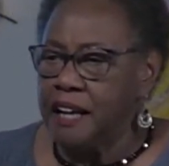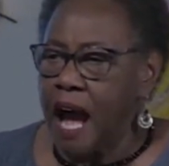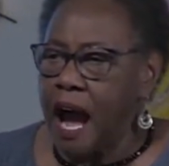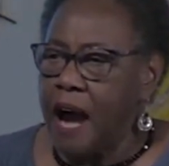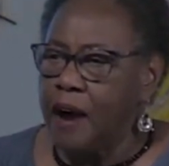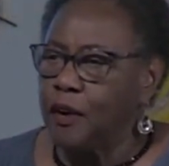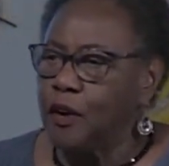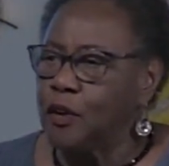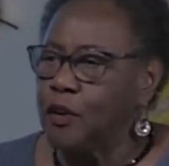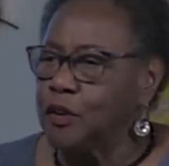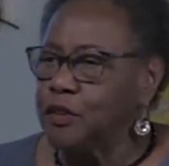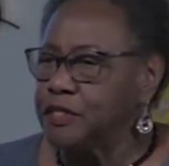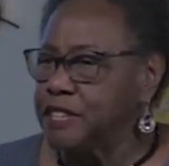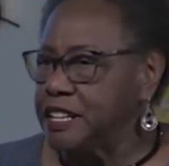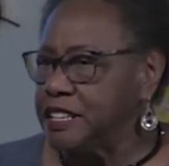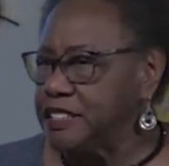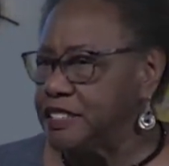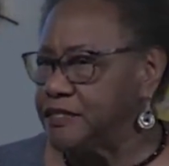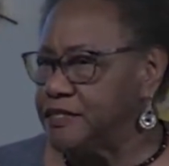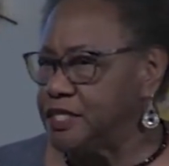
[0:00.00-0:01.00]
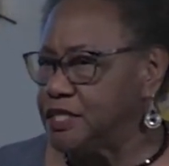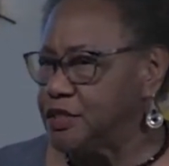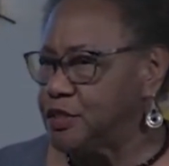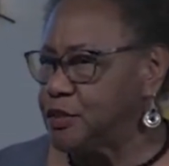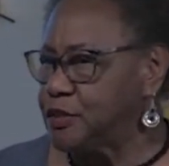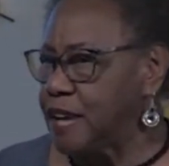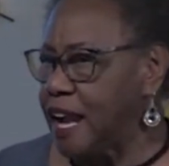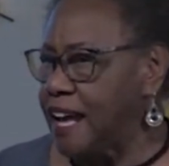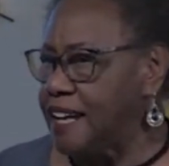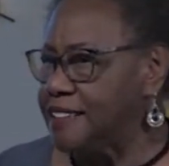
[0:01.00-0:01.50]
our own
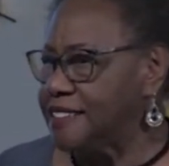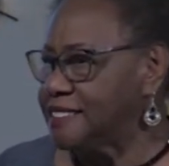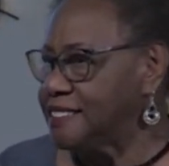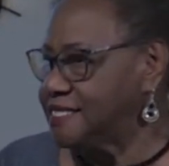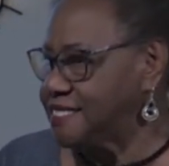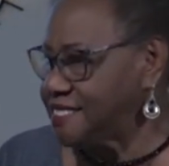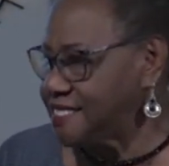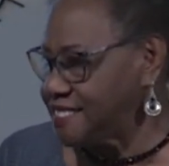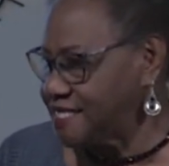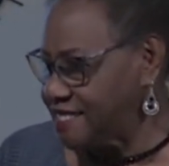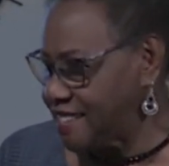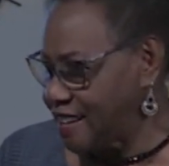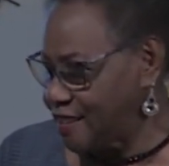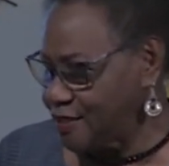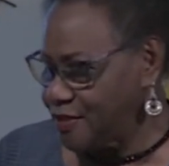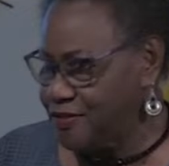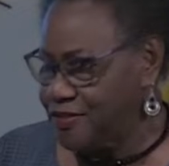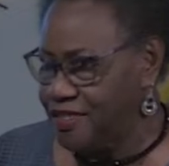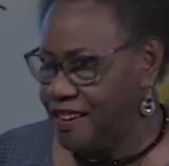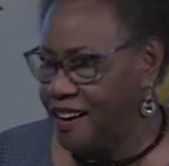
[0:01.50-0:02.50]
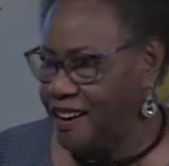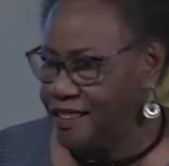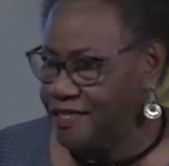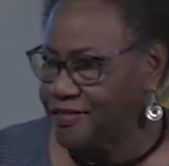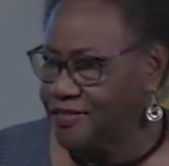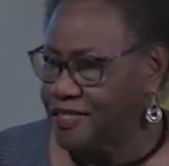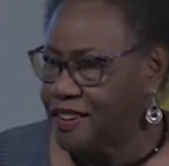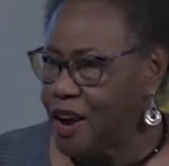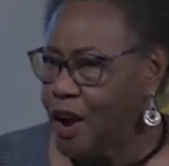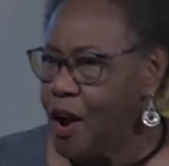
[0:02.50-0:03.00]
individualized self
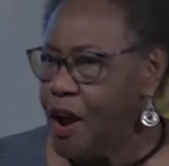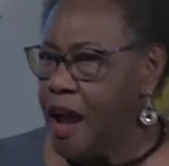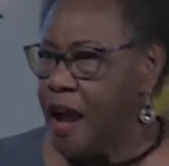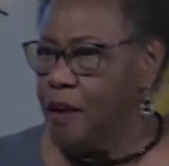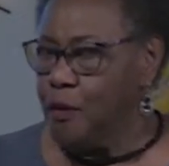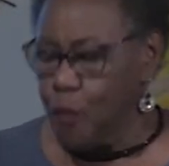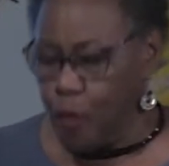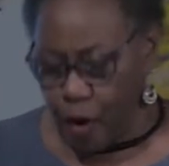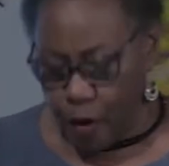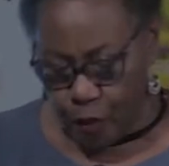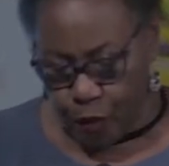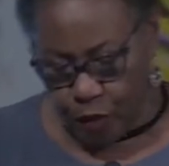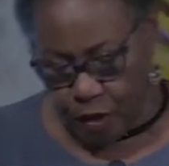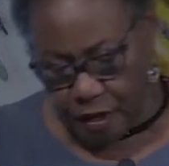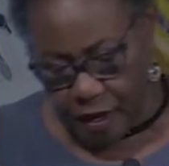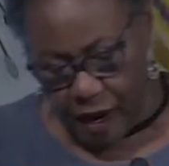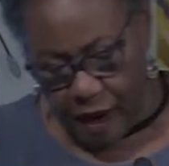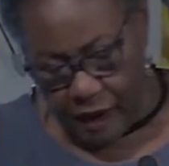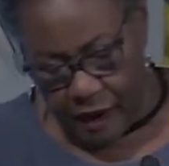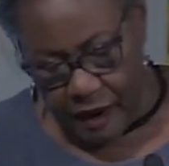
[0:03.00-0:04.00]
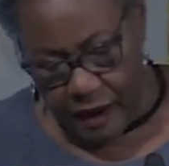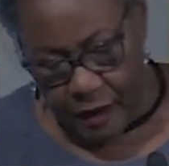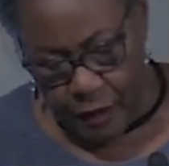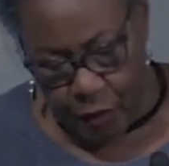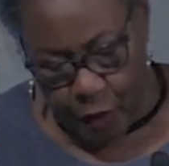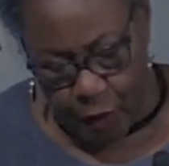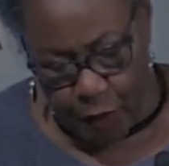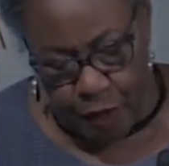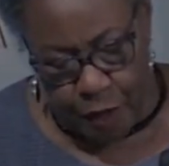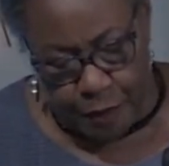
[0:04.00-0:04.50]
and what we are,
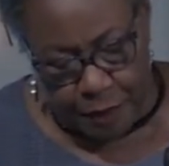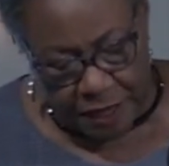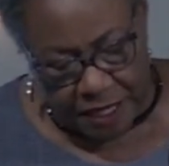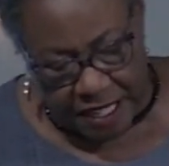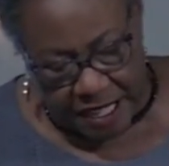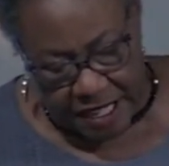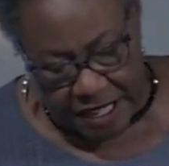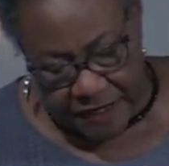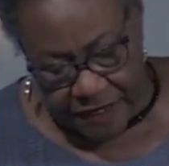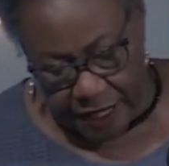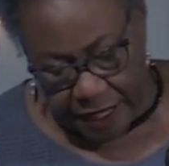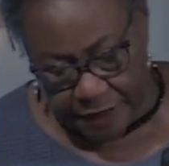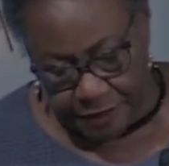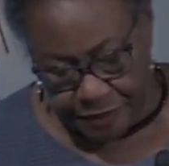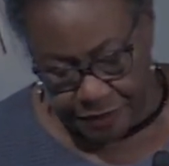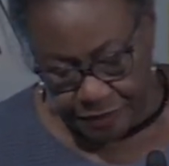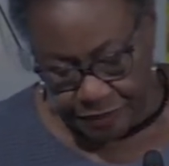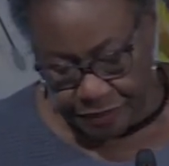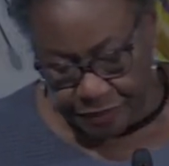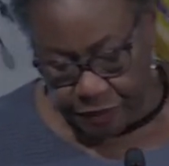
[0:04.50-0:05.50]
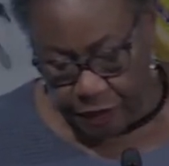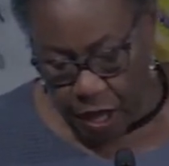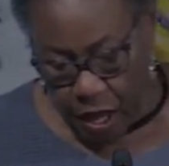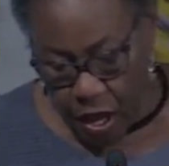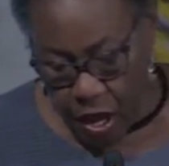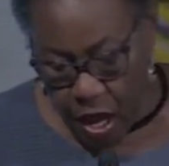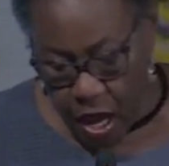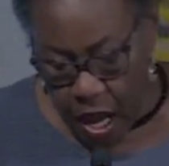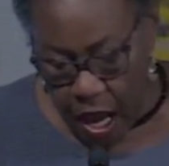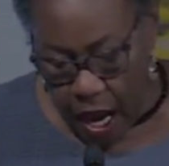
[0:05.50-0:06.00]
what we believe in.
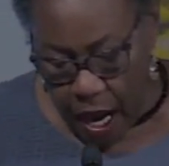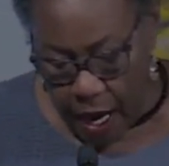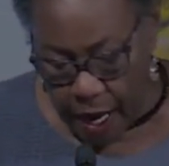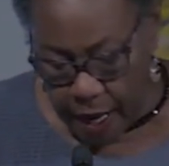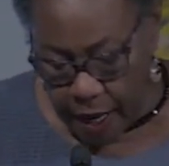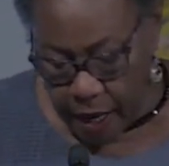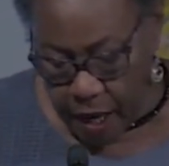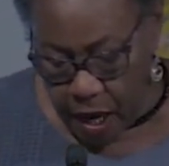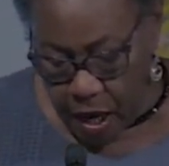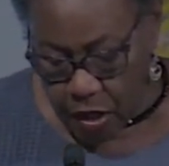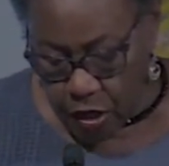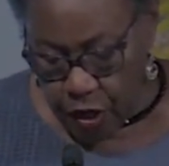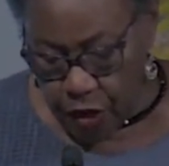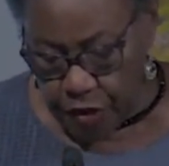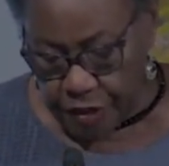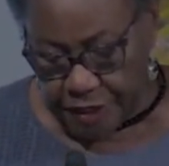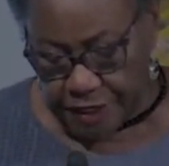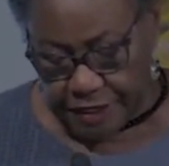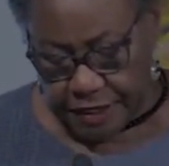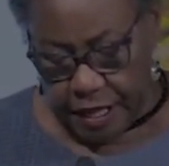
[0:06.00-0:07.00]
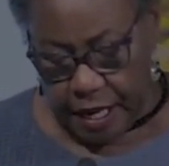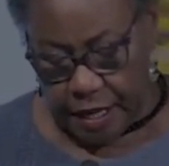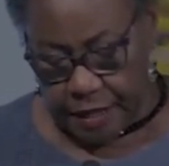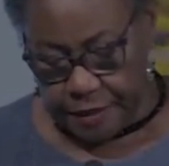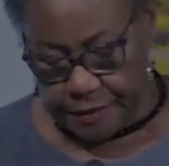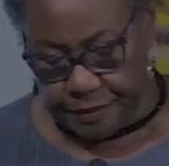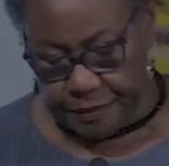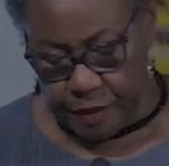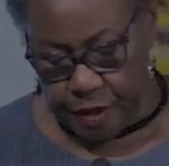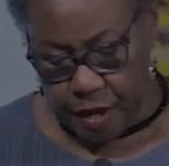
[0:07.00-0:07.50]
Learning,
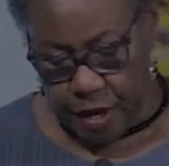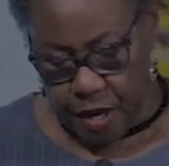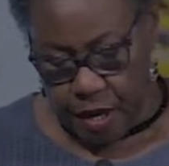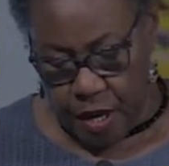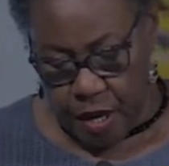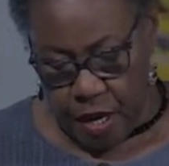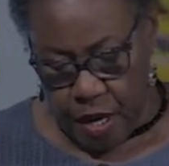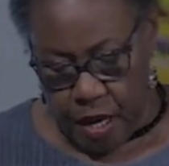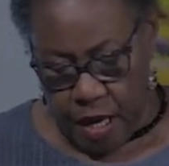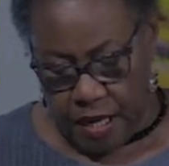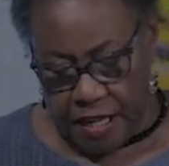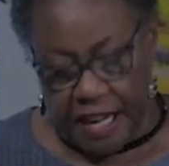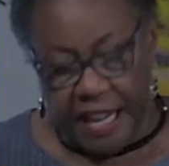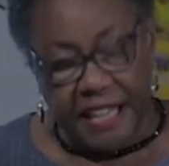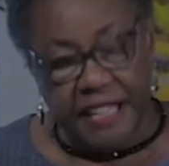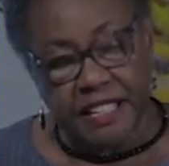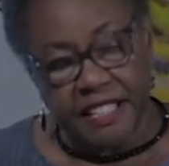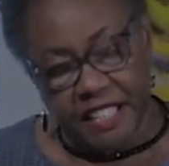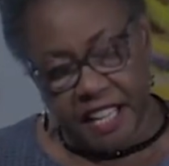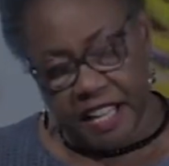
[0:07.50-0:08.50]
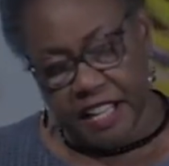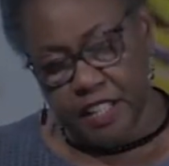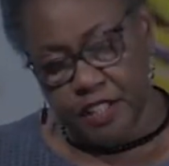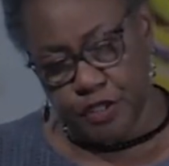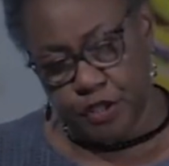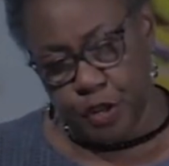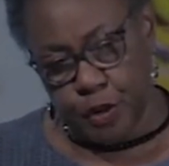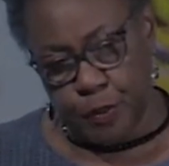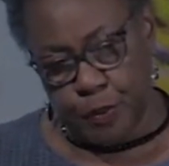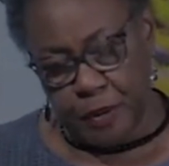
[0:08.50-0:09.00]
leaning
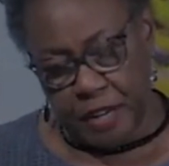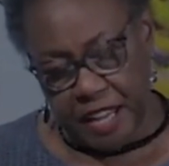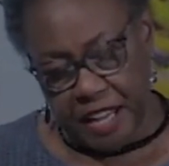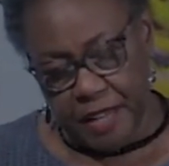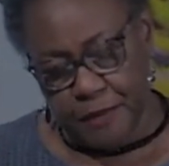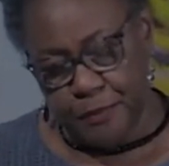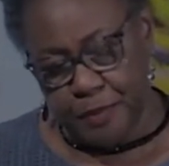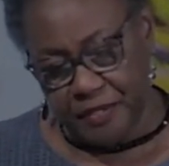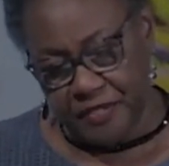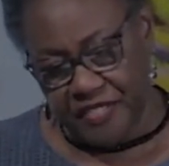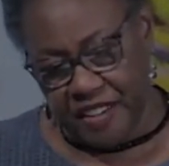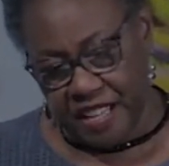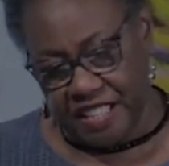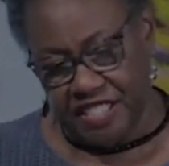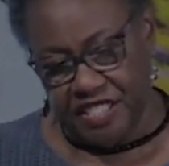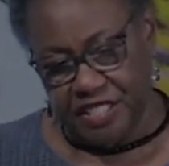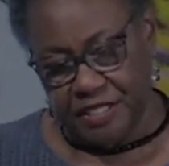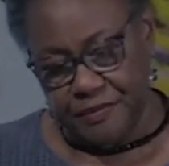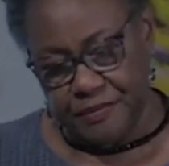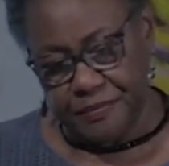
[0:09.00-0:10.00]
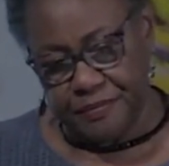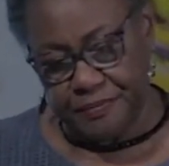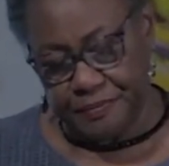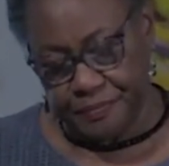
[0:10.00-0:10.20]
into imperfection.